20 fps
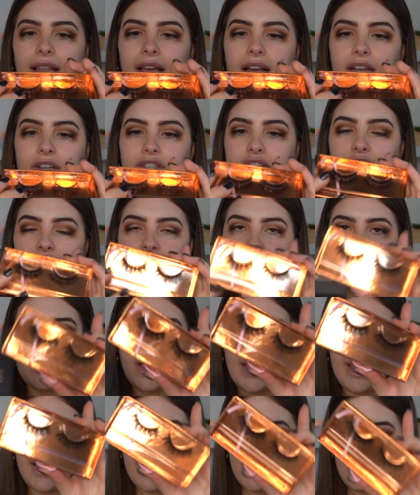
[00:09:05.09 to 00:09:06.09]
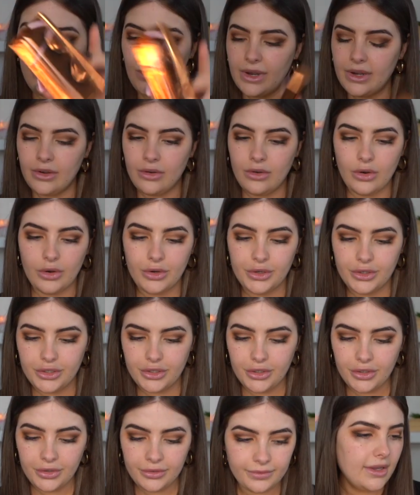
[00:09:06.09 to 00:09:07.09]
Lash
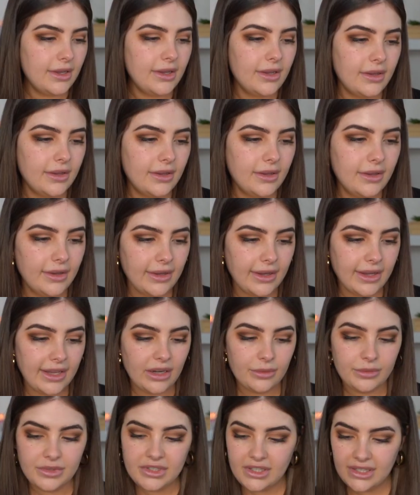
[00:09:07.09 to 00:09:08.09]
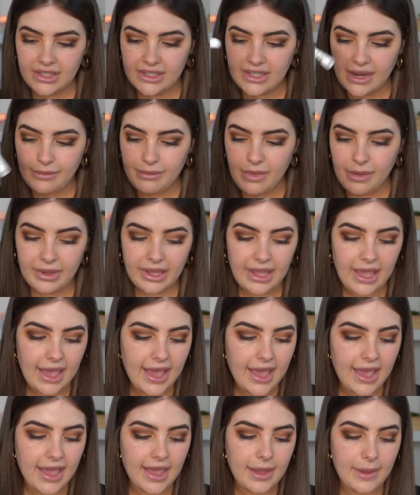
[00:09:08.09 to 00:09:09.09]
A102. And I'm just going to take my
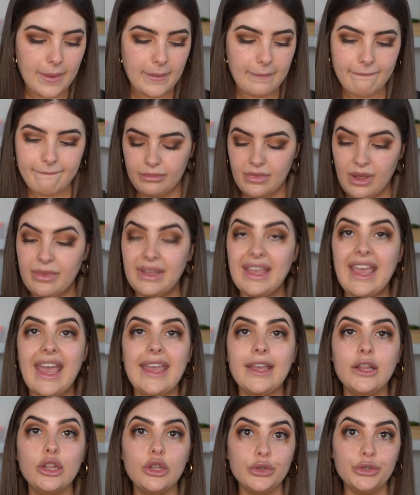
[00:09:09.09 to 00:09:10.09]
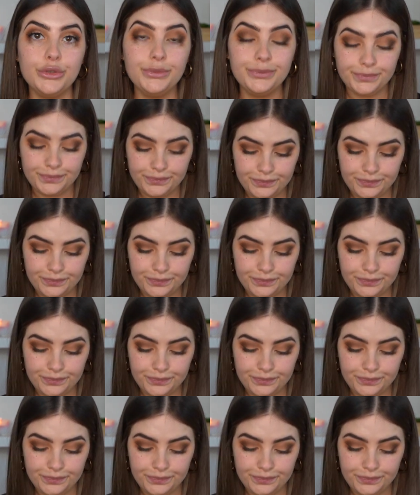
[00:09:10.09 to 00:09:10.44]
bouquet glue.